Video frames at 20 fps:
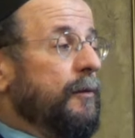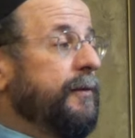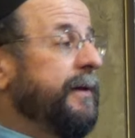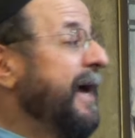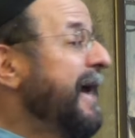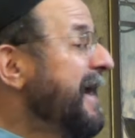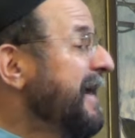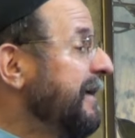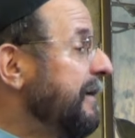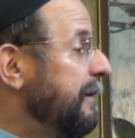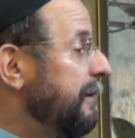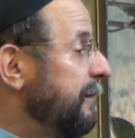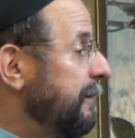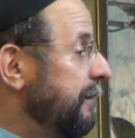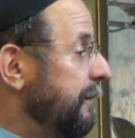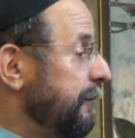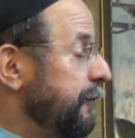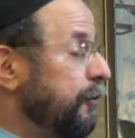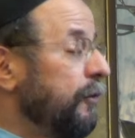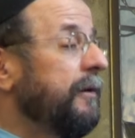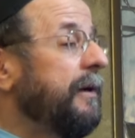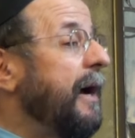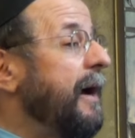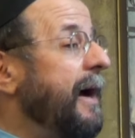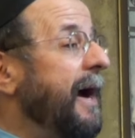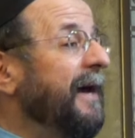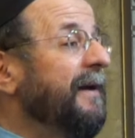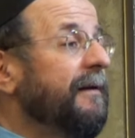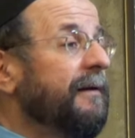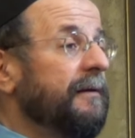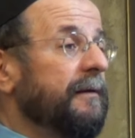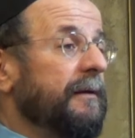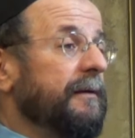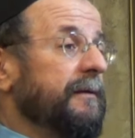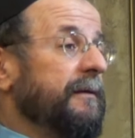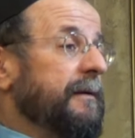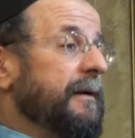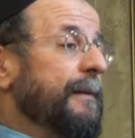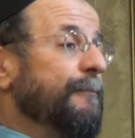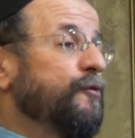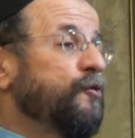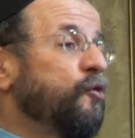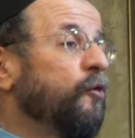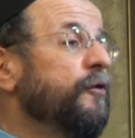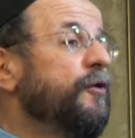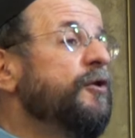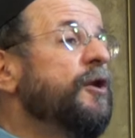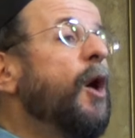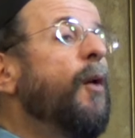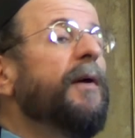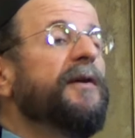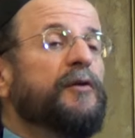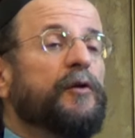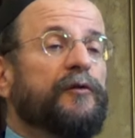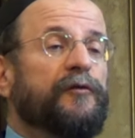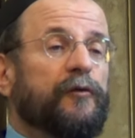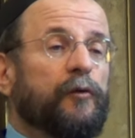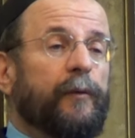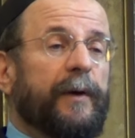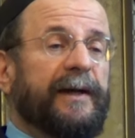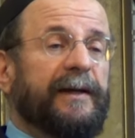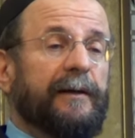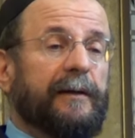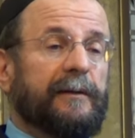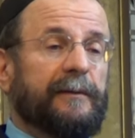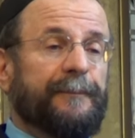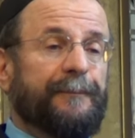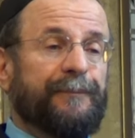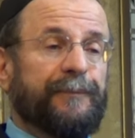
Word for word: Okay, you're God. I'm sure you know what you're doing.